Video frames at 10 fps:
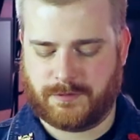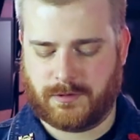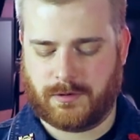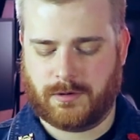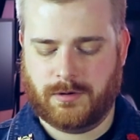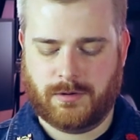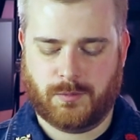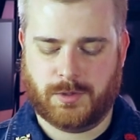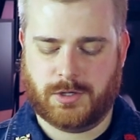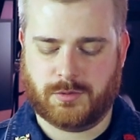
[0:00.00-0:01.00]
for
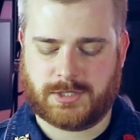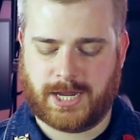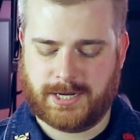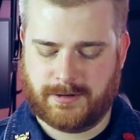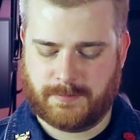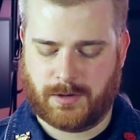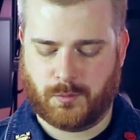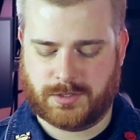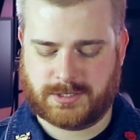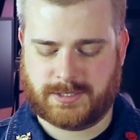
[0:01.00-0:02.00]
when you tighten them, and once